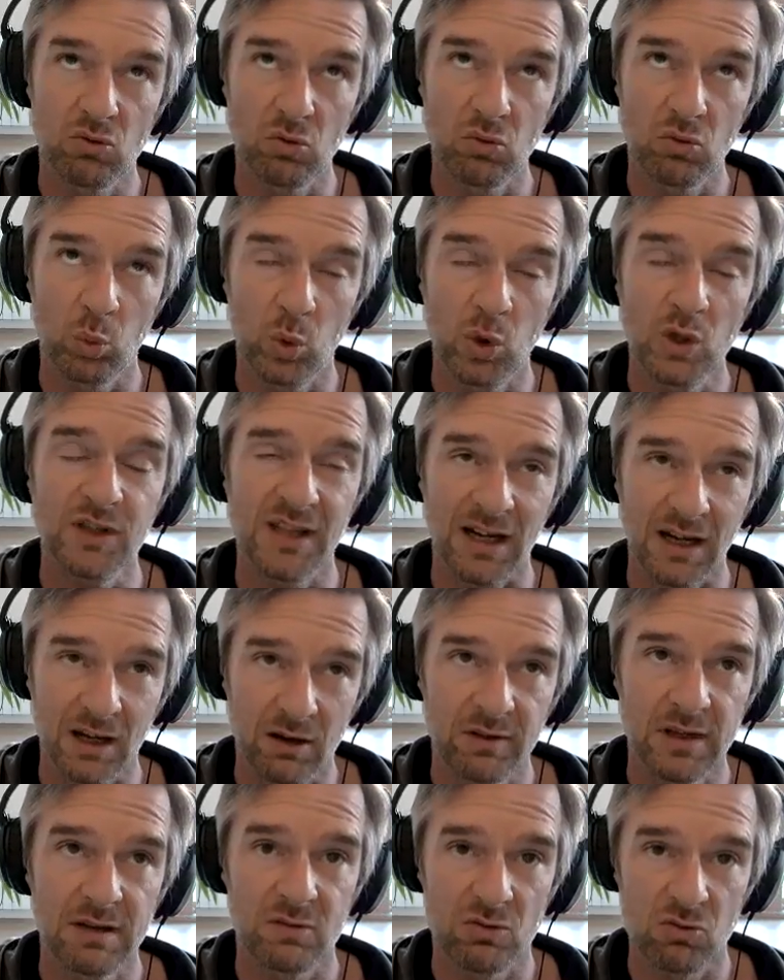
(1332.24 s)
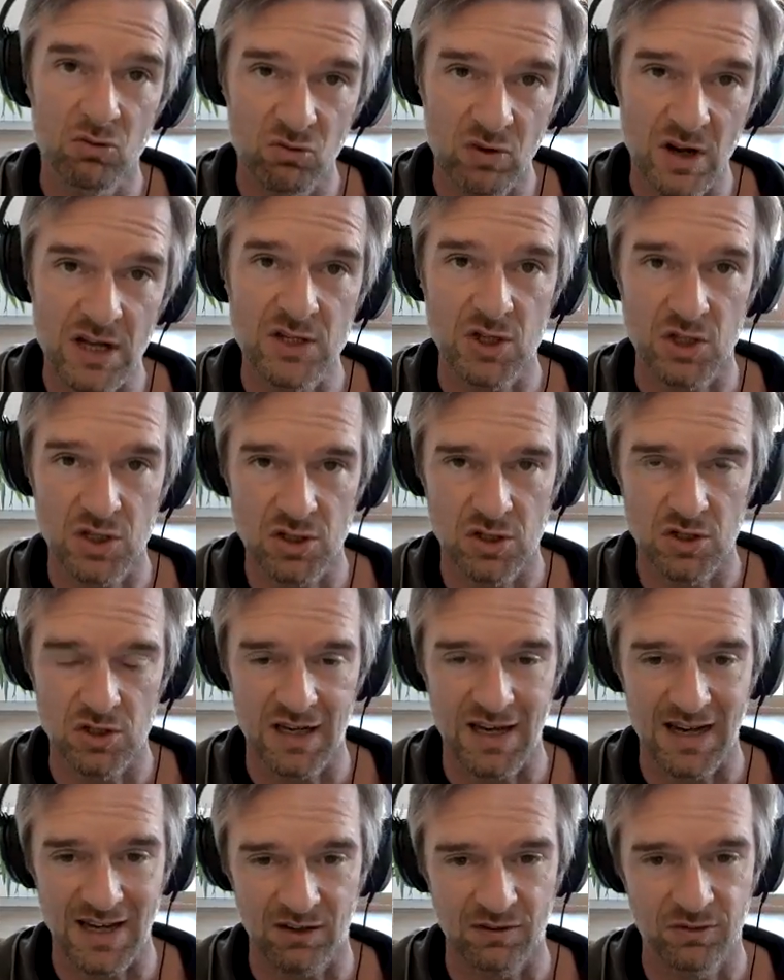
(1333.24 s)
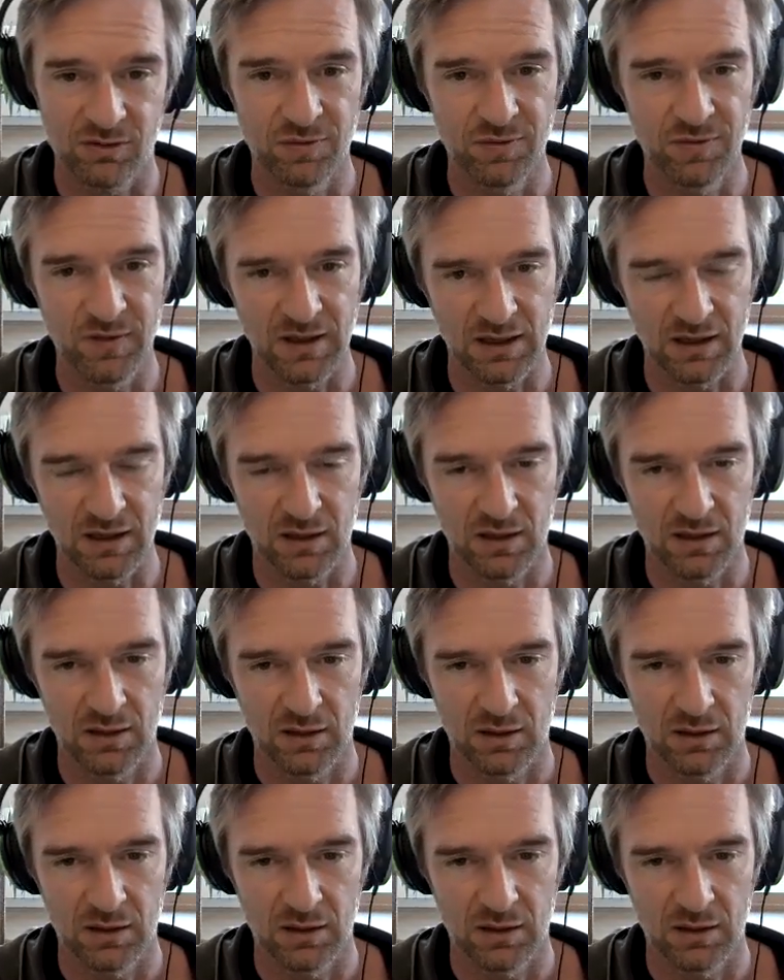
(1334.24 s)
would that have even registered as fear